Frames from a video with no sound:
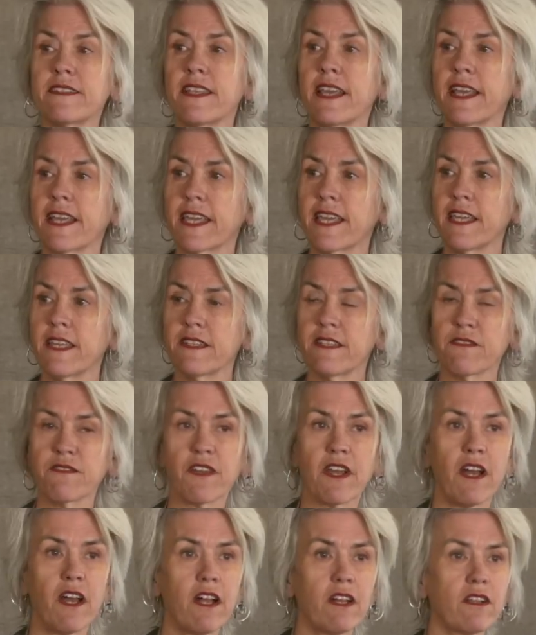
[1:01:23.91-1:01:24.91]
that kids of
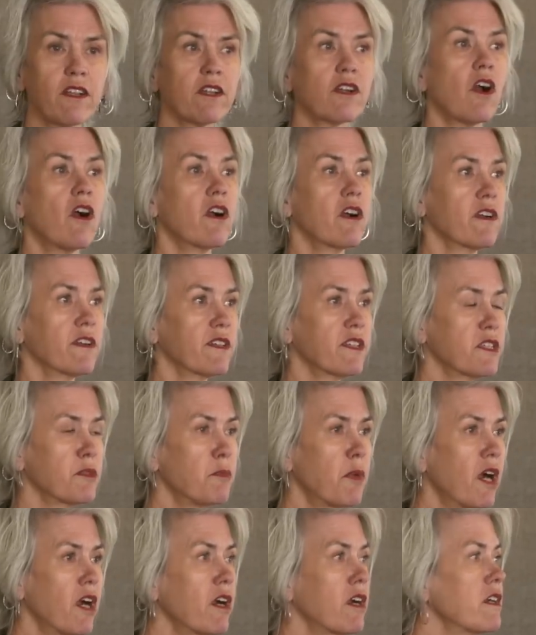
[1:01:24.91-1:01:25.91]
color aren't
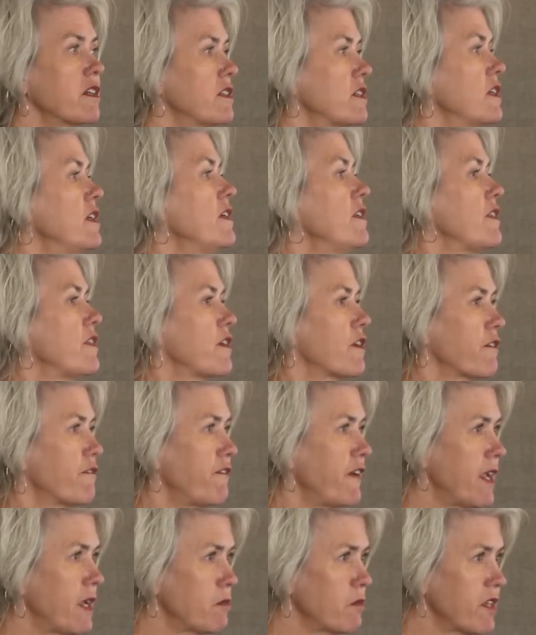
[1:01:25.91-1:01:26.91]
smart, their
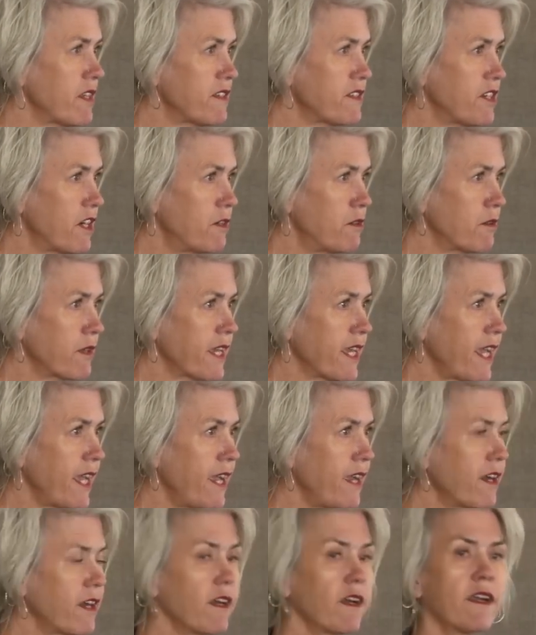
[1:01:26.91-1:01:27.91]
families don't
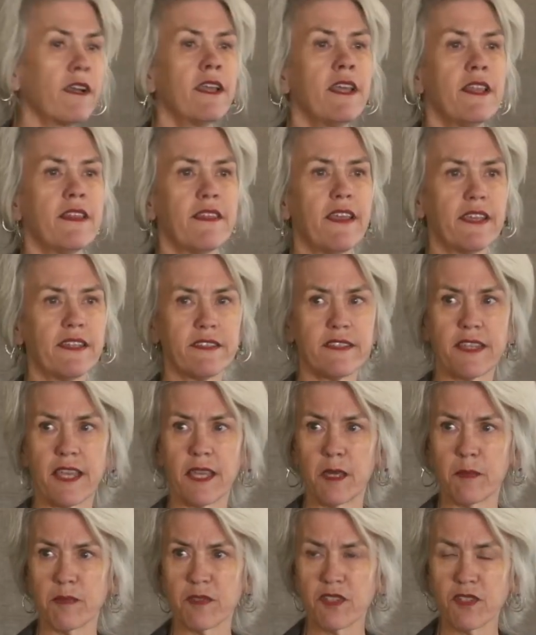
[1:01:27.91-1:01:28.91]
care, they
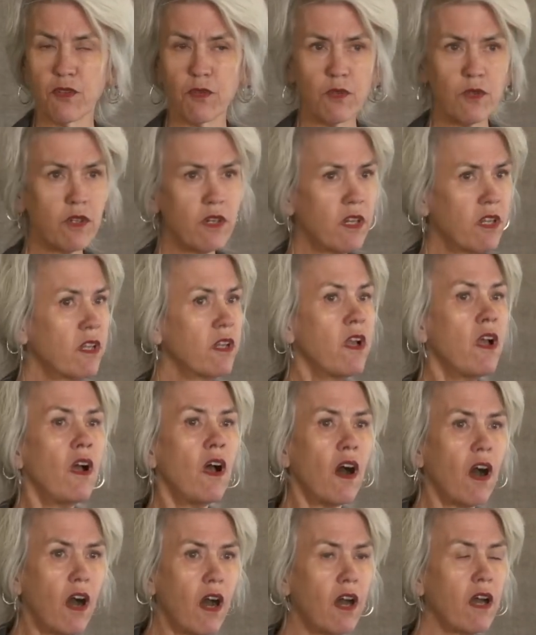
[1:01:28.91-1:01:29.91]
skip school,
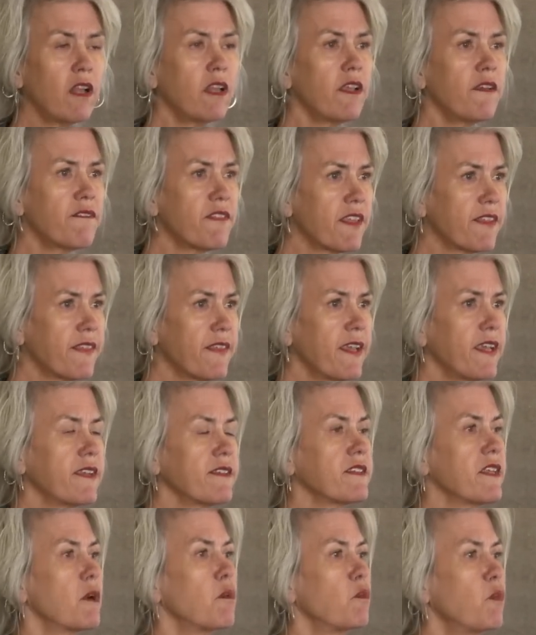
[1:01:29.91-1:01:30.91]
all of the things
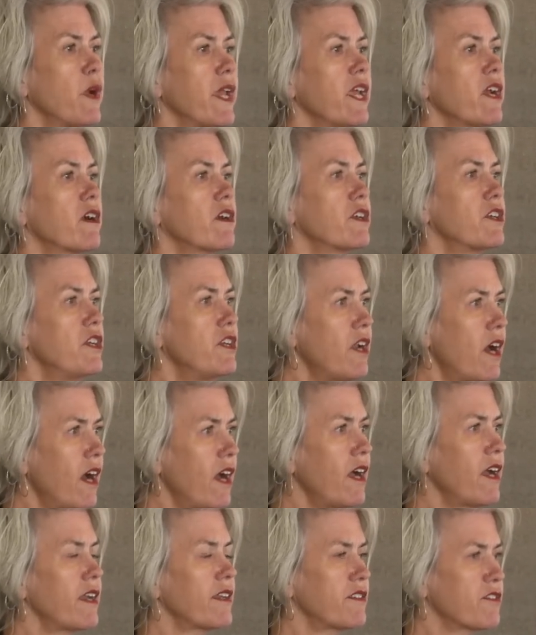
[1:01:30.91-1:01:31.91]
that we are
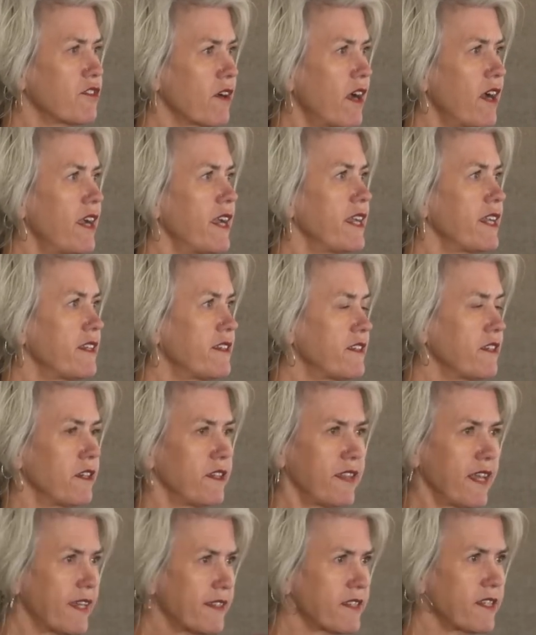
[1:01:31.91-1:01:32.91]
not trying to,
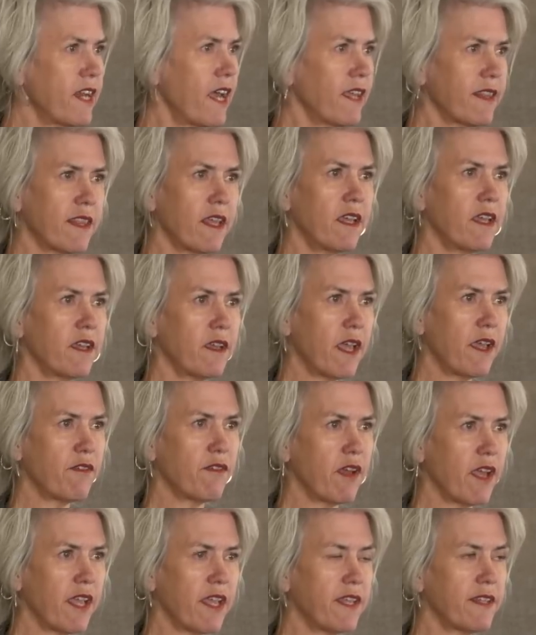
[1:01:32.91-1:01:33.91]
that's not
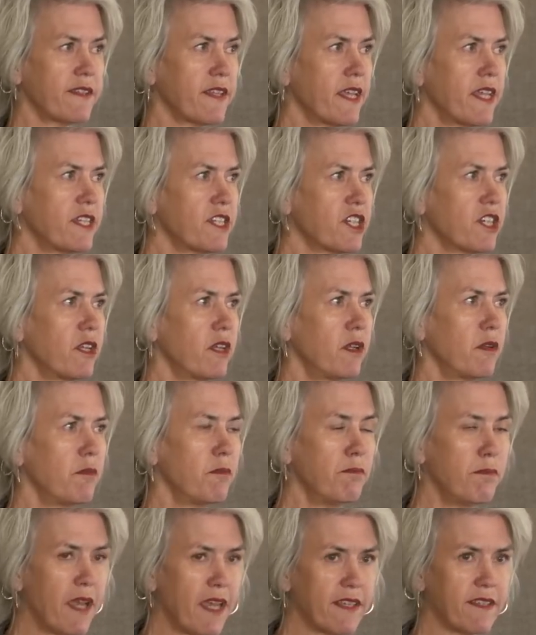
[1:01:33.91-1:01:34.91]
the intentional
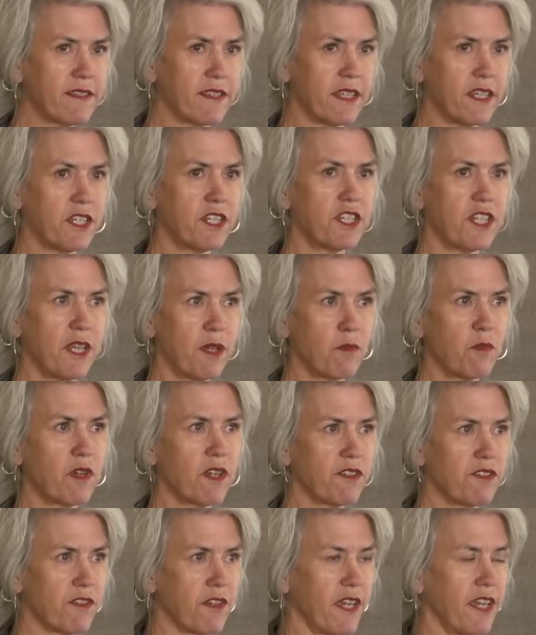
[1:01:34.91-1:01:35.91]
message that
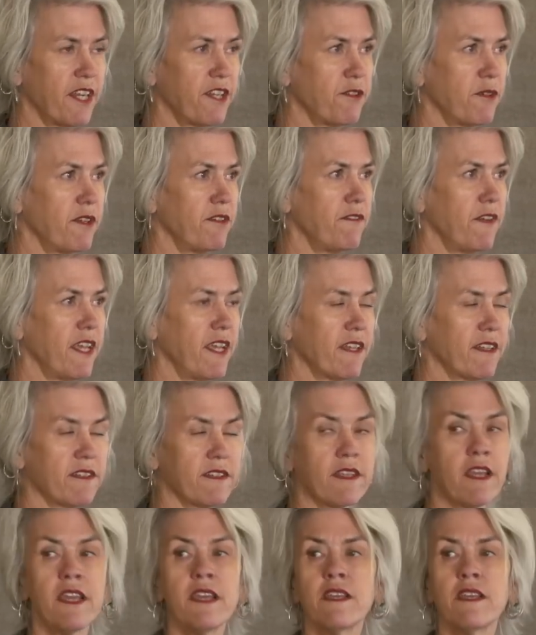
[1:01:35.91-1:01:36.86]
we're trying to advance.